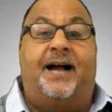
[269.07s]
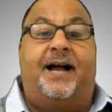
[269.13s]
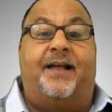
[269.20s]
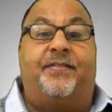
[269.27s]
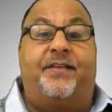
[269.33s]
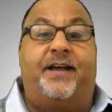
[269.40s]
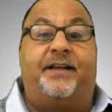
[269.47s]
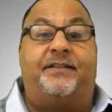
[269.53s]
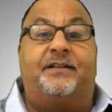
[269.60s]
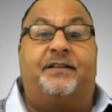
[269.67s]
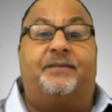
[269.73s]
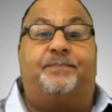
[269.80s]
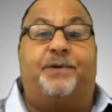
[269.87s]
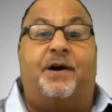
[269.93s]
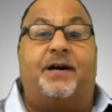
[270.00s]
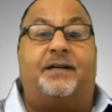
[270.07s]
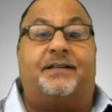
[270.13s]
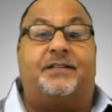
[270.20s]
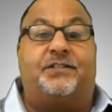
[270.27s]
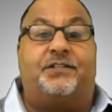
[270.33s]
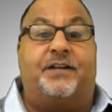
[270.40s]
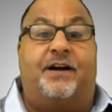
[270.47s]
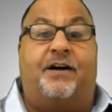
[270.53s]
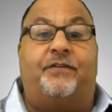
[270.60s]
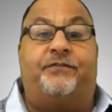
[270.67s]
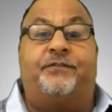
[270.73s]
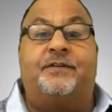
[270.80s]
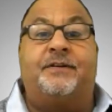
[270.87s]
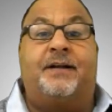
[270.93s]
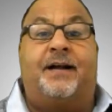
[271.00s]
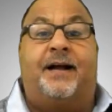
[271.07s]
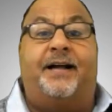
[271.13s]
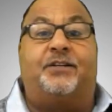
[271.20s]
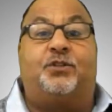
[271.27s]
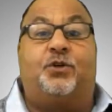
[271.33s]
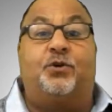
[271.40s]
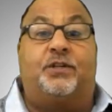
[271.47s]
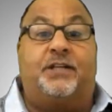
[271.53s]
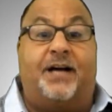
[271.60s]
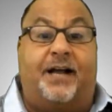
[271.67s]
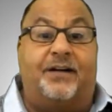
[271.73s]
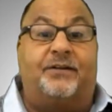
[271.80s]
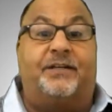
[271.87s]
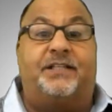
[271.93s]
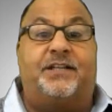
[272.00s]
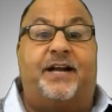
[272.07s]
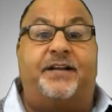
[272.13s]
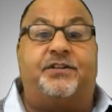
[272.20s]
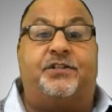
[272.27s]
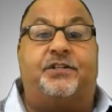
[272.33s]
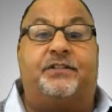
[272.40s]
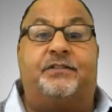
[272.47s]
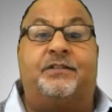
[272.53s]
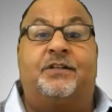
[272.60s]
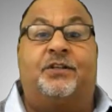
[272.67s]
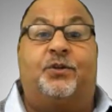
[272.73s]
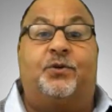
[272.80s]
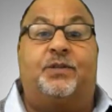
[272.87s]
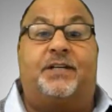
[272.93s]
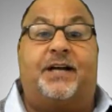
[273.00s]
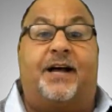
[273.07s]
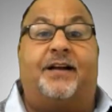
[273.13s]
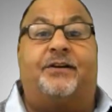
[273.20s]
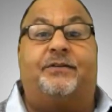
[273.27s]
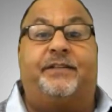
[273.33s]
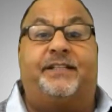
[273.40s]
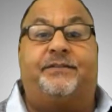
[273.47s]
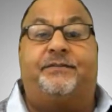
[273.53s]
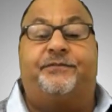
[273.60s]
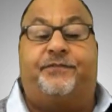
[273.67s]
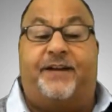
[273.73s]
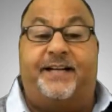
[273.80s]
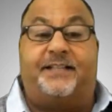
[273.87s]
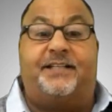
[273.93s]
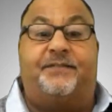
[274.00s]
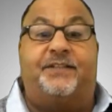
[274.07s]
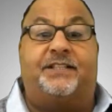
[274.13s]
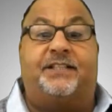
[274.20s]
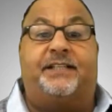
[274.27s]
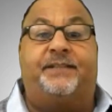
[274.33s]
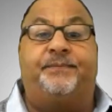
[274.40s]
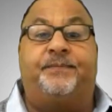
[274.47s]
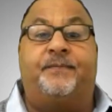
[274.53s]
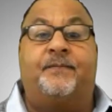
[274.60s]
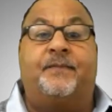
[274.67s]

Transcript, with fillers: And then the product itself has good color retention, good color reflectivity.